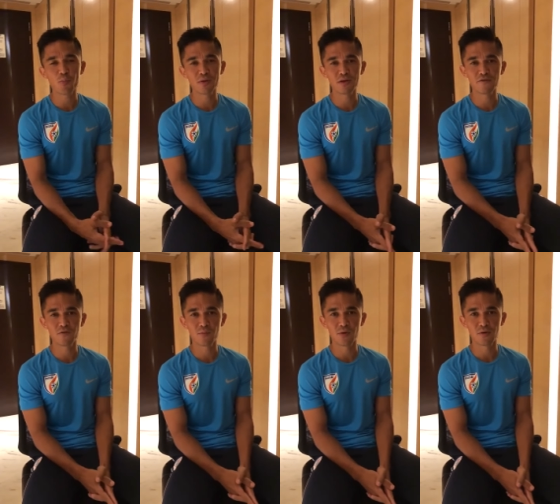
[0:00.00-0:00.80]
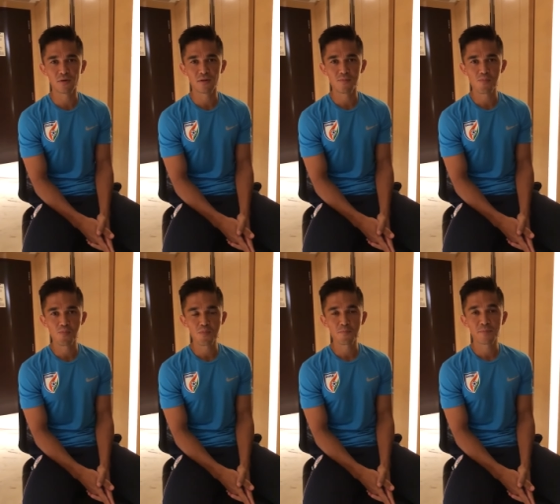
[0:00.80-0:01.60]
hope in Indian football,
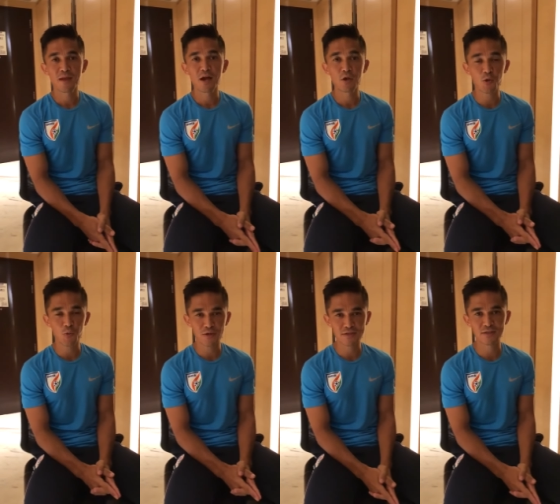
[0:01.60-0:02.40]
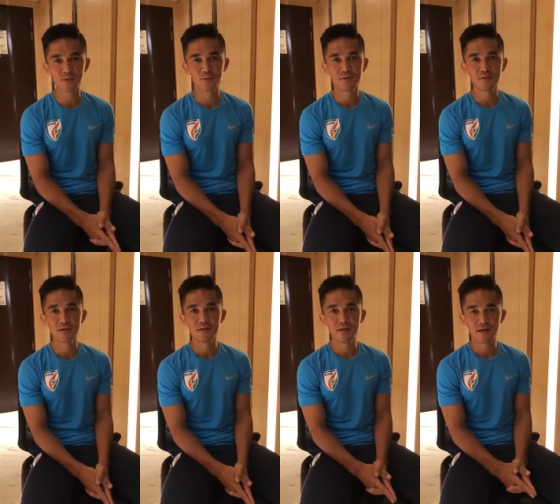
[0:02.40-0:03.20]
I request you,
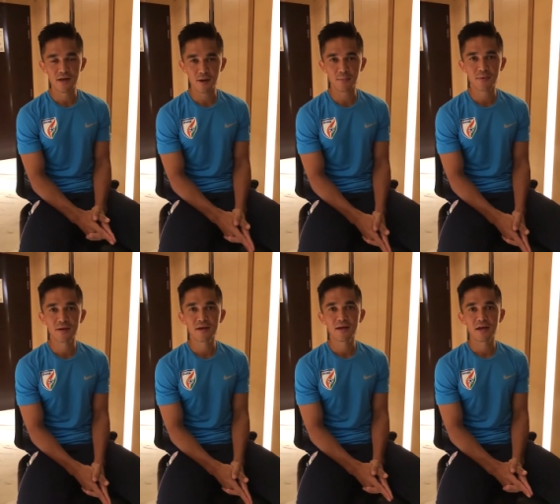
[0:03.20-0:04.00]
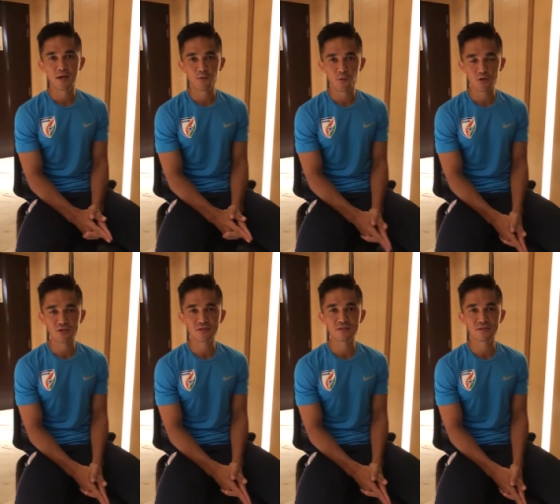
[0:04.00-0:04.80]
come and
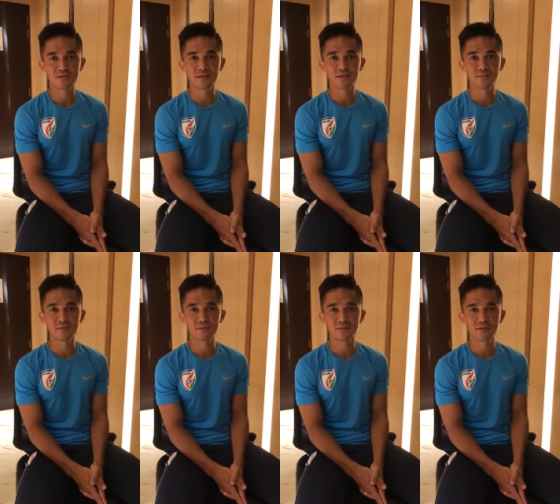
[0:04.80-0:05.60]
watch us in the stadiums.